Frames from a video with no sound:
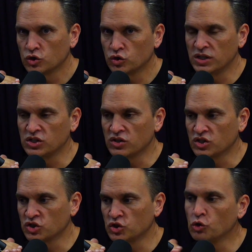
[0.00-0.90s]

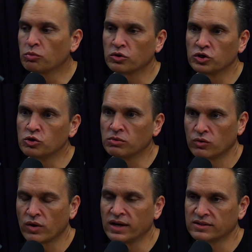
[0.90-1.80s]
this superhuman
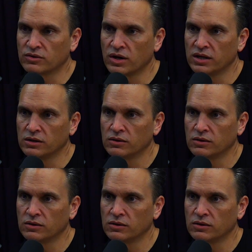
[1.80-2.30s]
race, right?